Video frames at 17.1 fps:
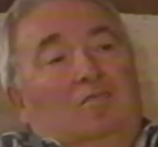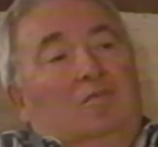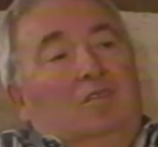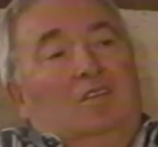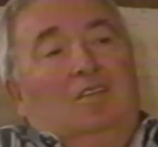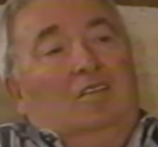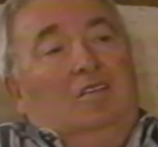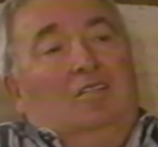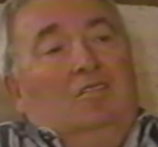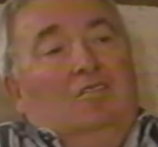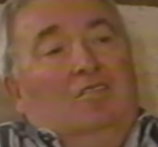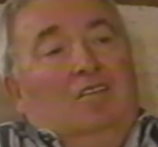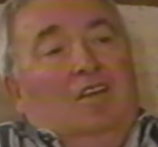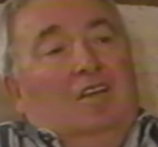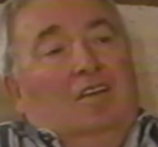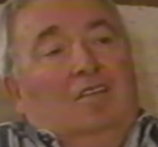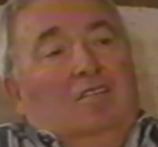We didn't
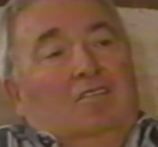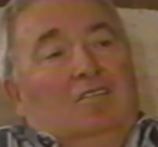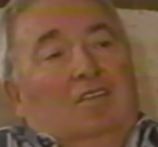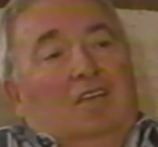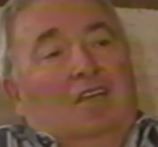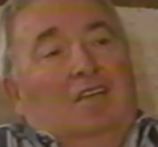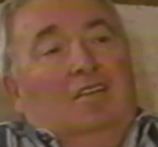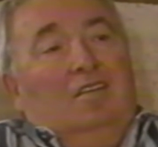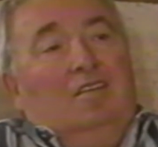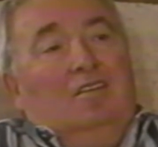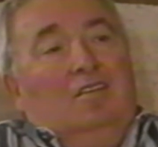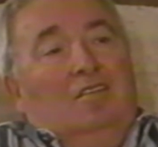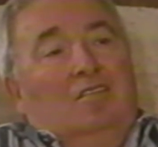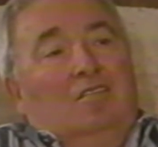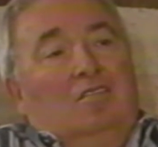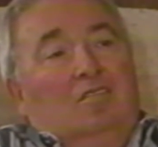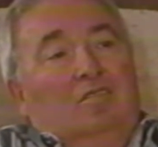run together
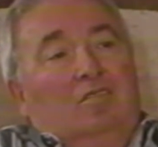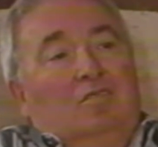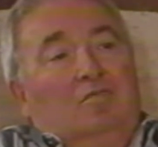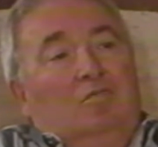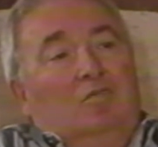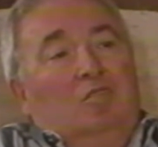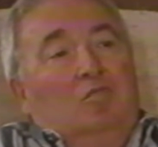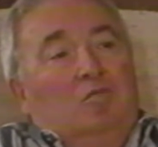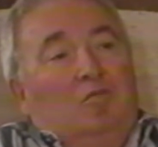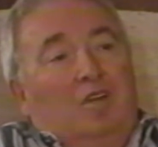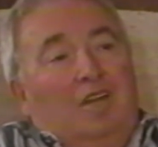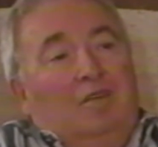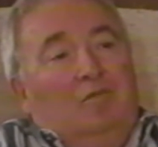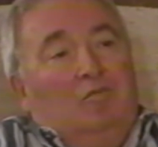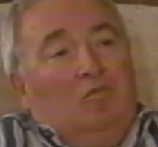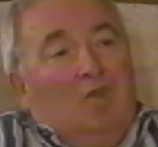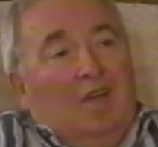at all. We
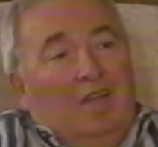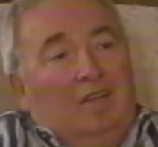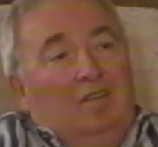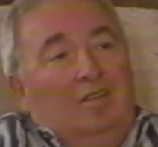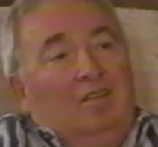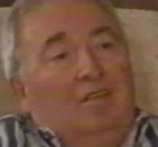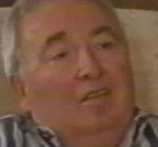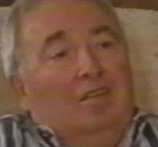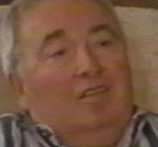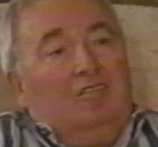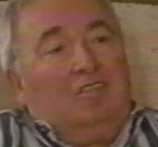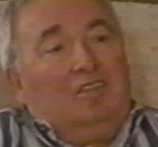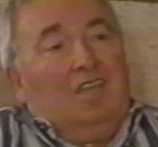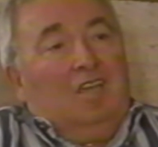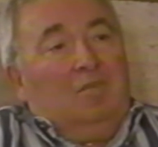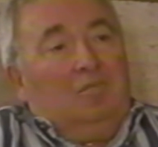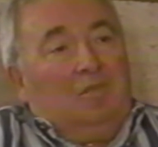ran, one
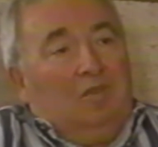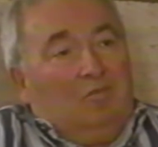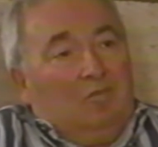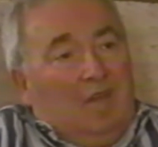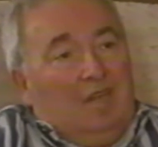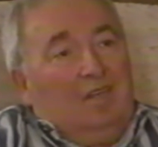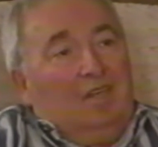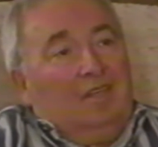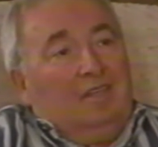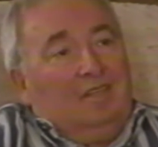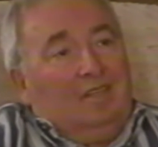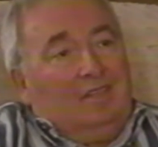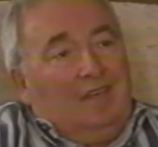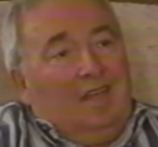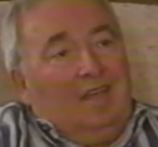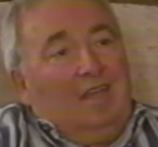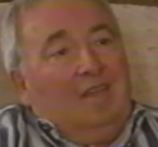escaped at one at a
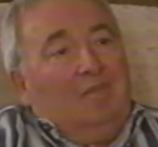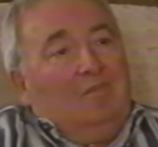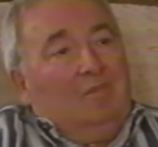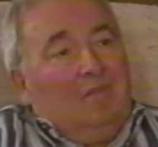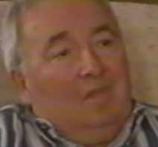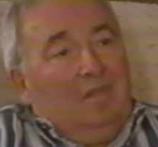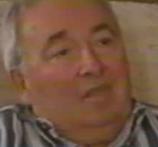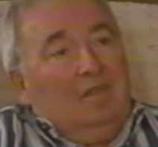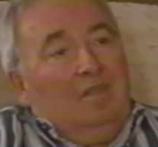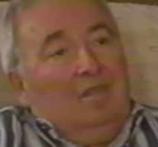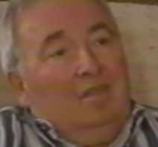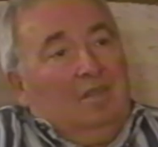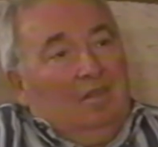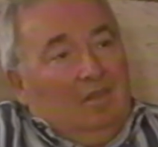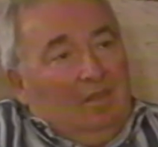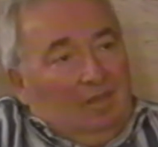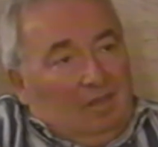time,
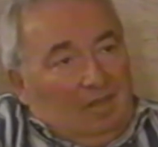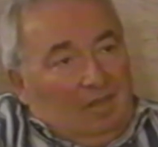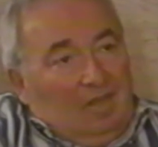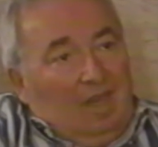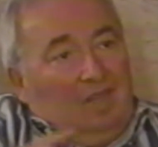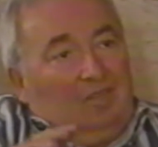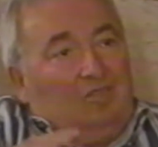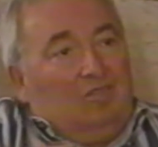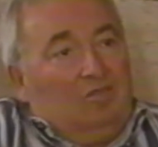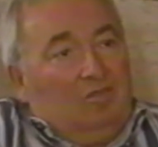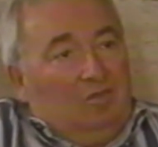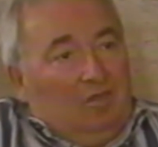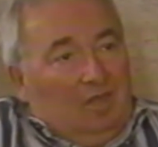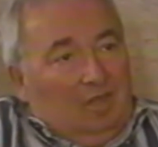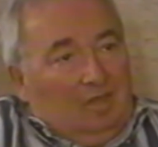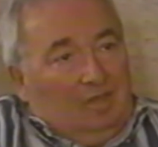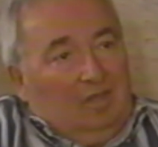got through
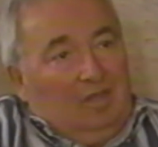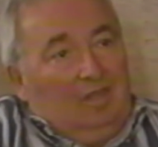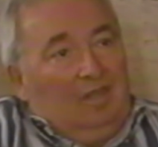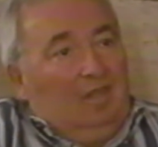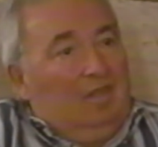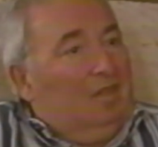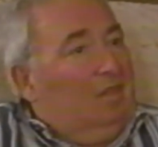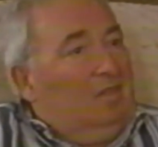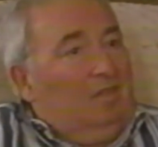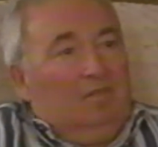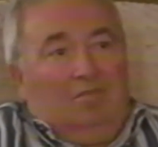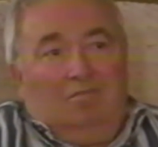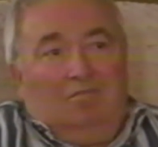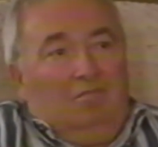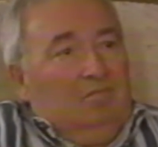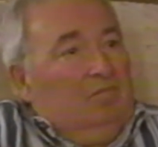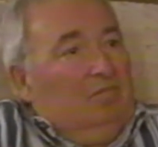that thing, and
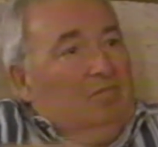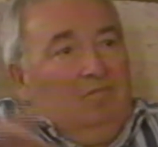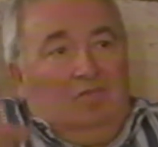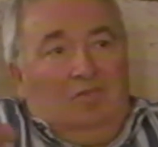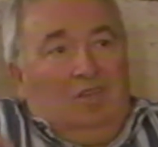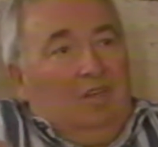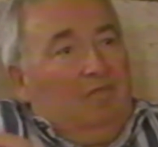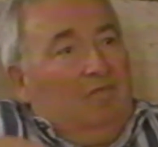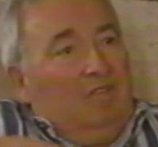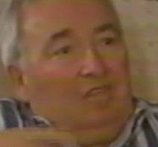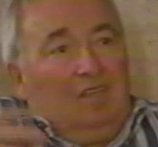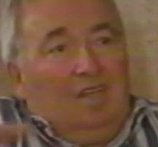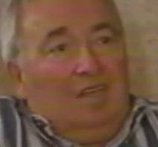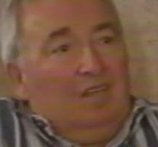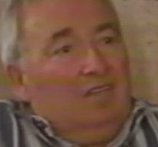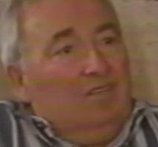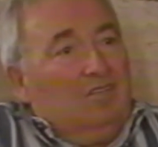we never
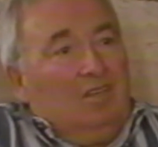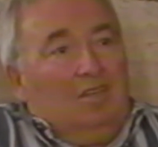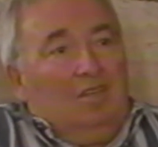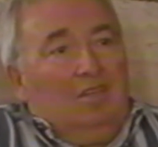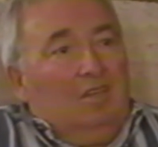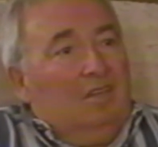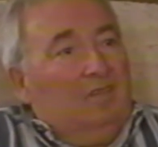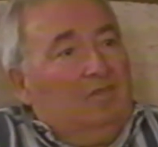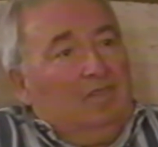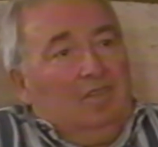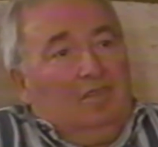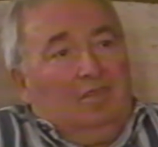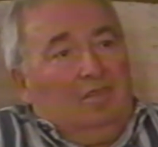saw each other after.